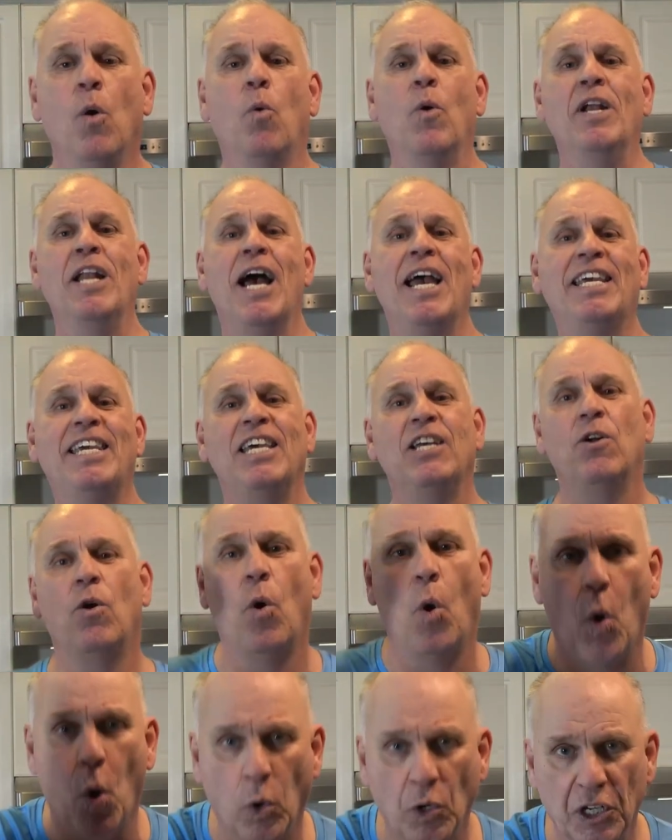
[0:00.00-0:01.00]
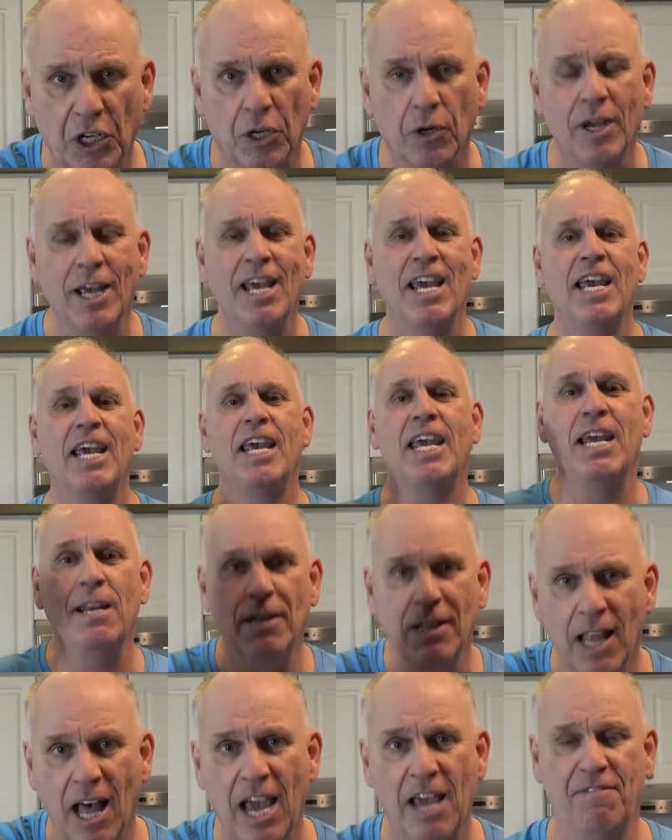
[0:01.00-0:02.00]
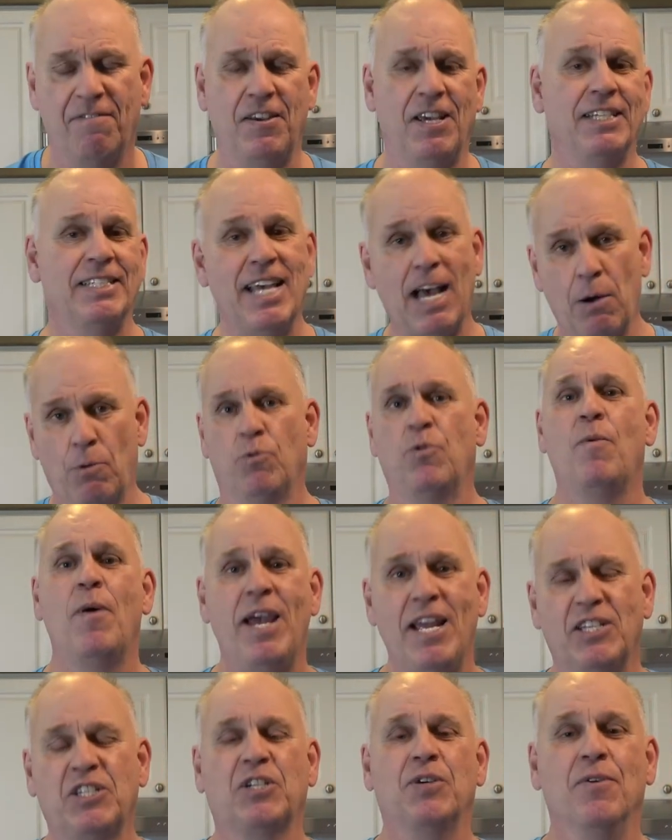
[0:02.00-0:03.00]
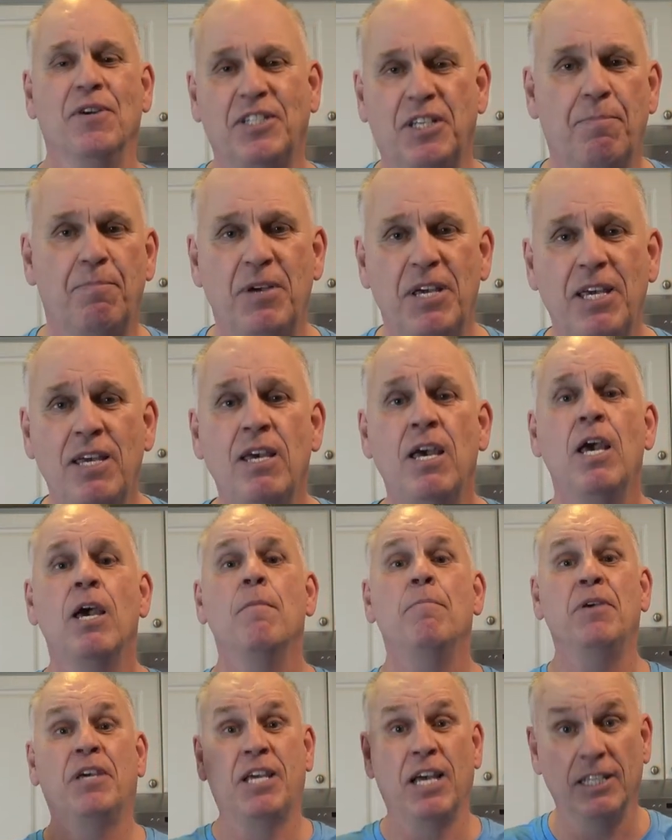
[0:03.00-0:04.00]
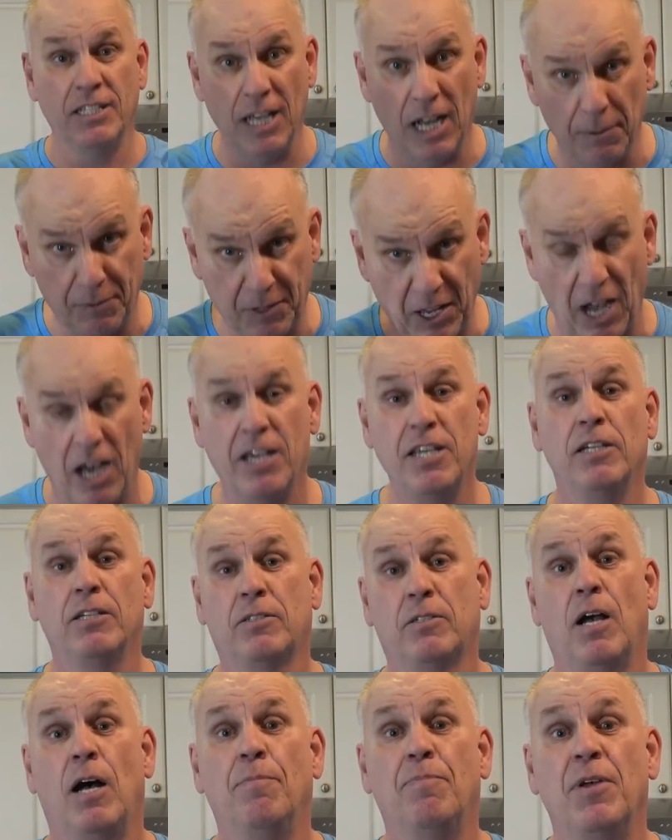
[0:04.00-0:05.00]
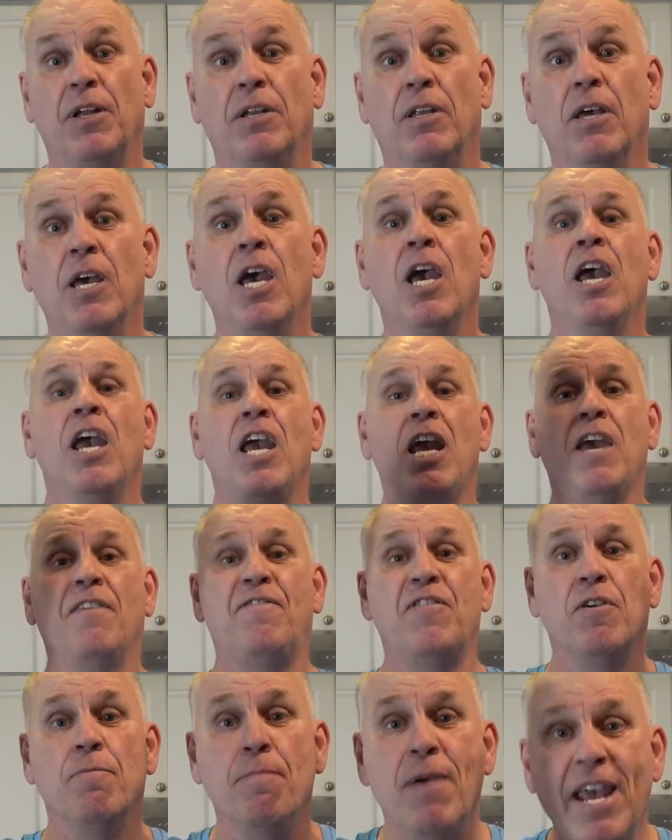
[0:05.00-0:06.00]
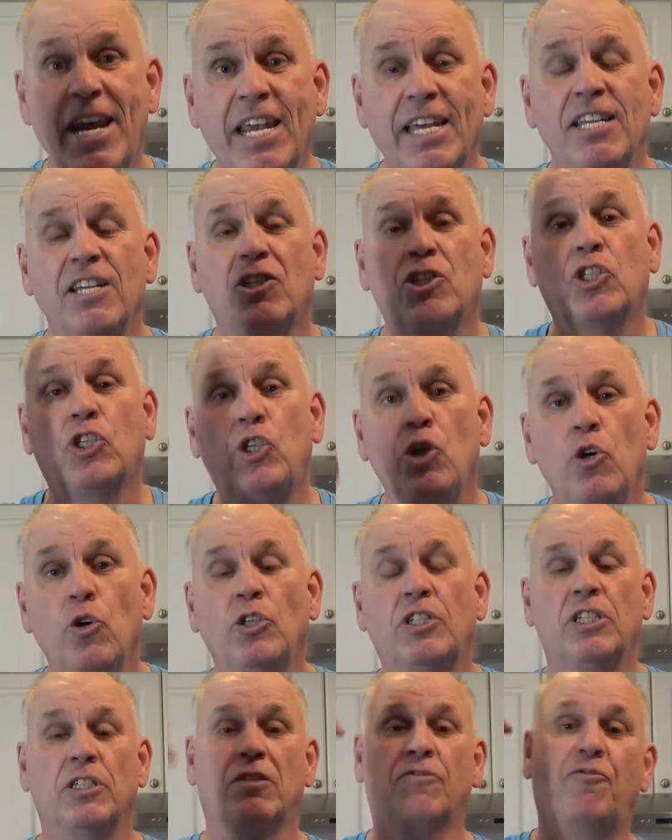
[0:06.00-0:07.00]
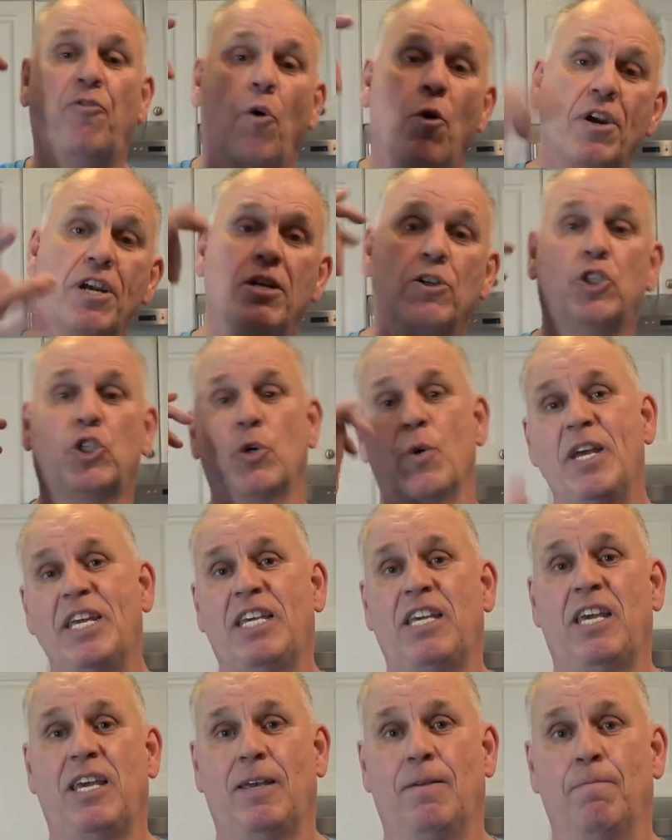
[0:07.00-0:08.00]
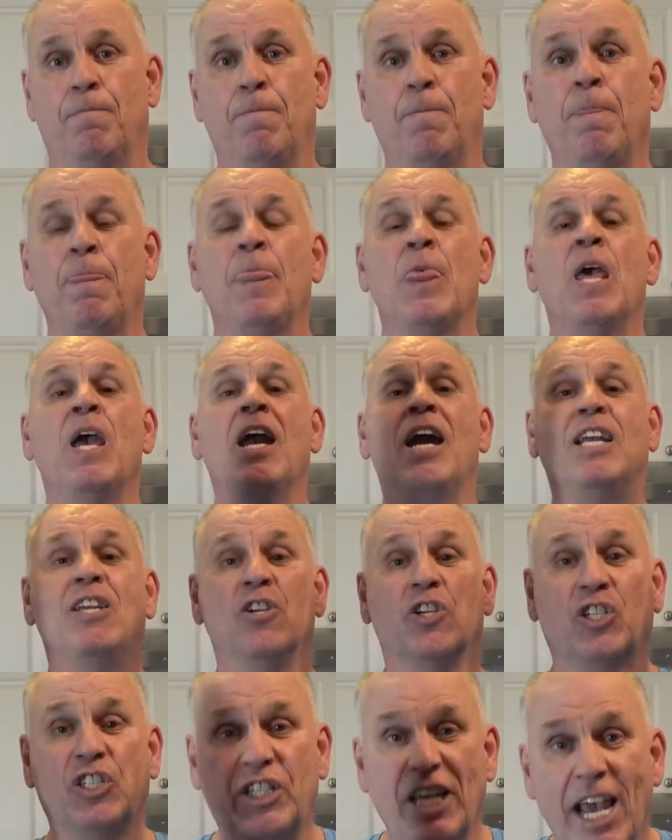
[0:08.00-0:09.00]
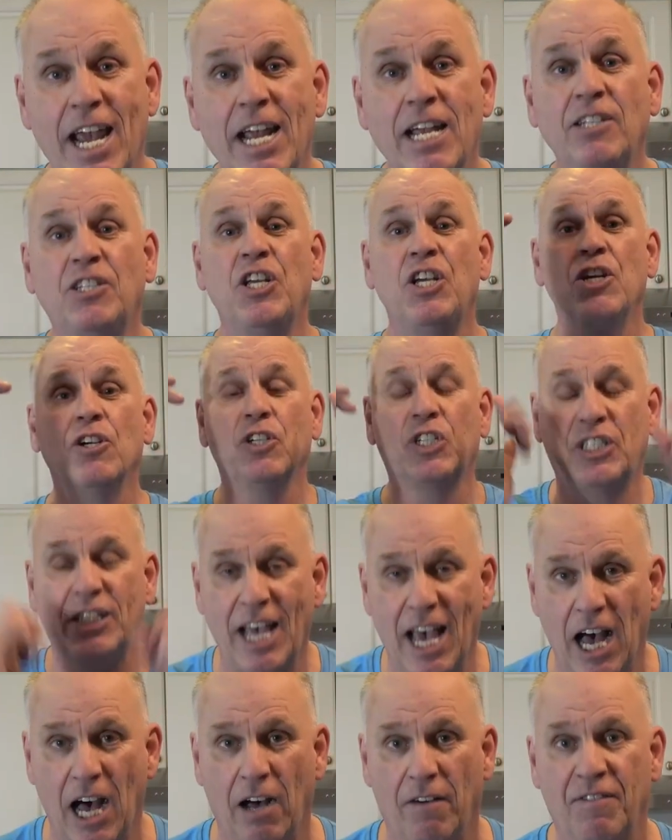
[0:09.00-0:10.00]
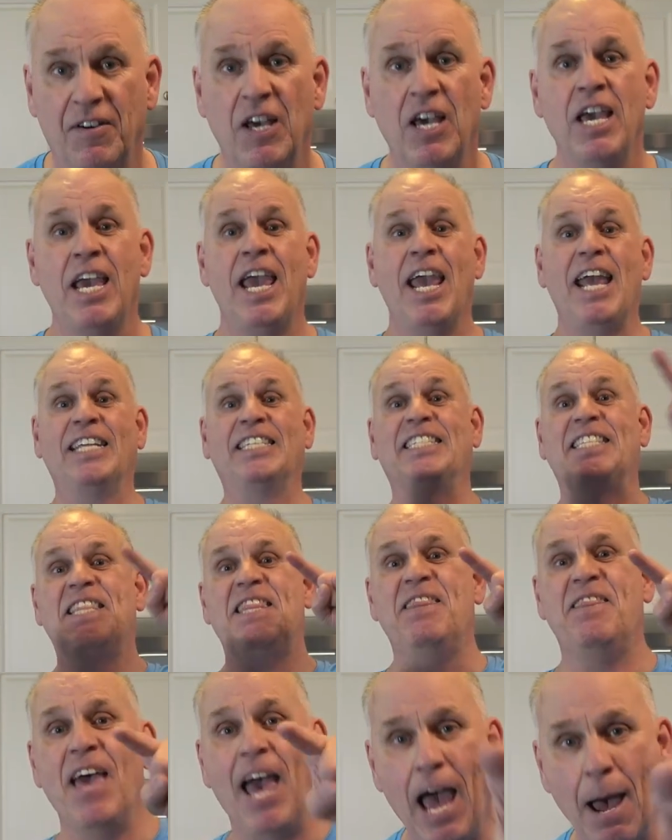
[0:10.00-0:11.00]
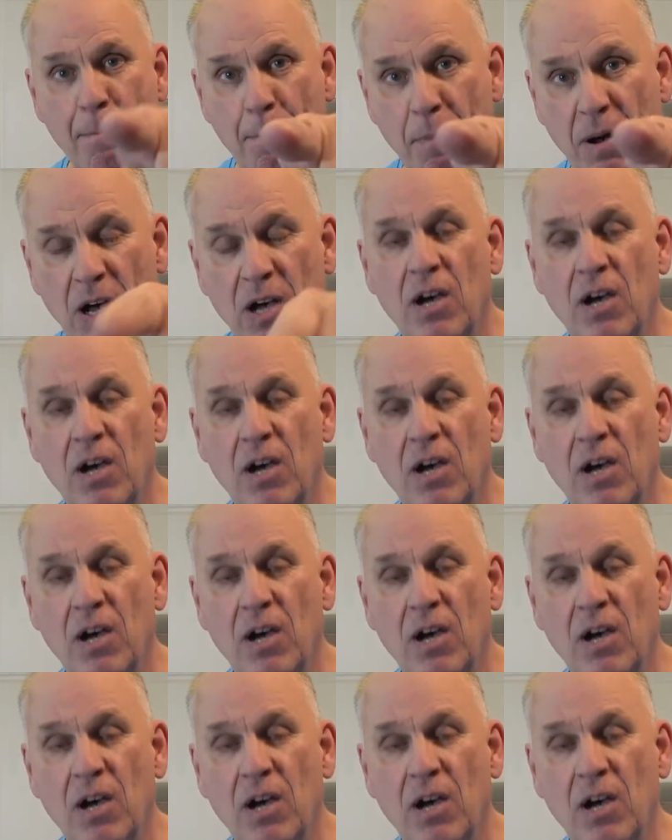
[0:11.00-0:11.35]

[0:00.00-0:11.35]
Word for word: when I get older in life? Is that the way it's going to be? Because I'll tell you something. If you're making excuses for your drinking and you're saying to yourself, it's them